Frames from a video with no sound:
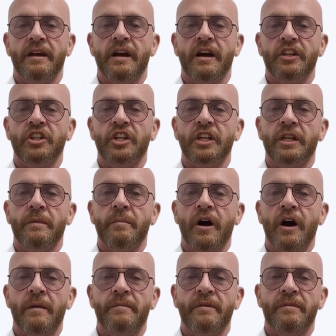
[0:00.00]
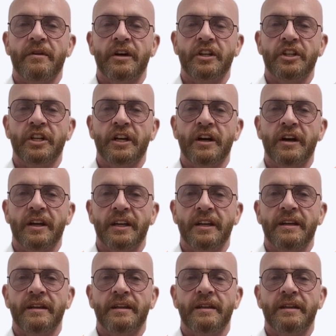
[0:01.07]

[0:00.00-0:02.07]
a cheeky bribe for finishing early.